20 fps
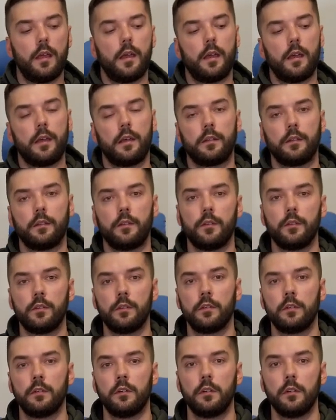and
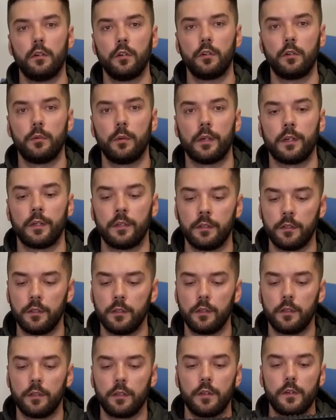the long one.
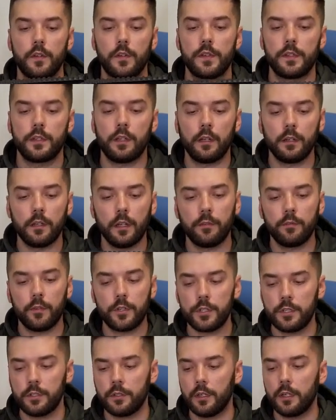The standard
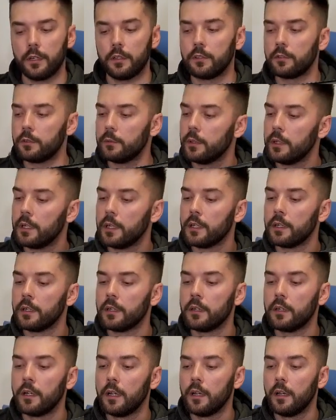version and long
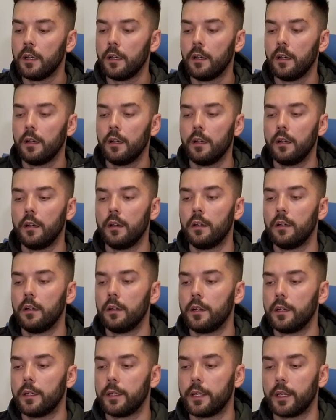one
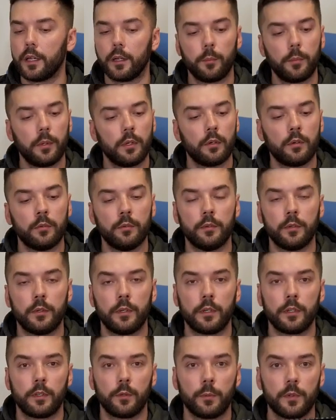can be
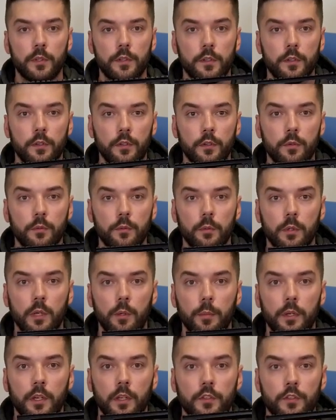offered with the new
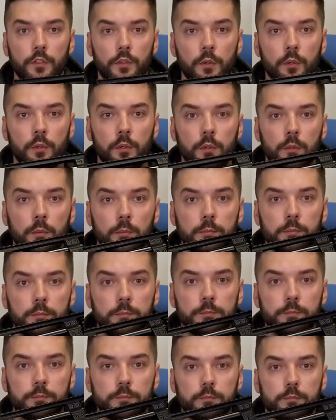laminate stock.
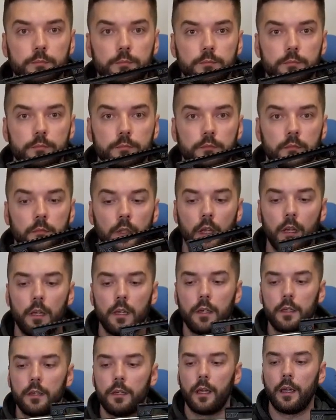
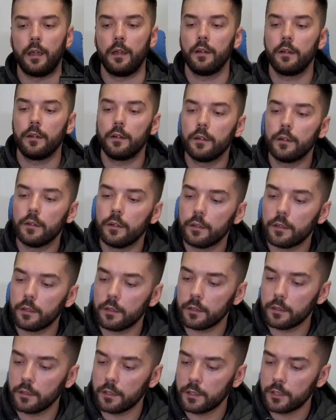Yeah,
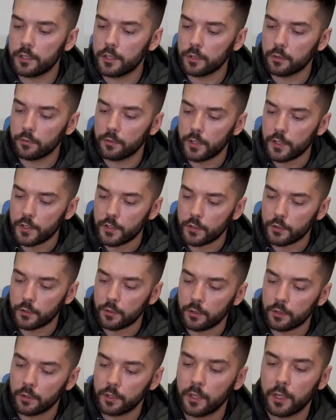each of these
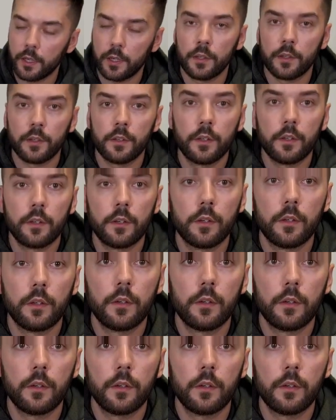stock has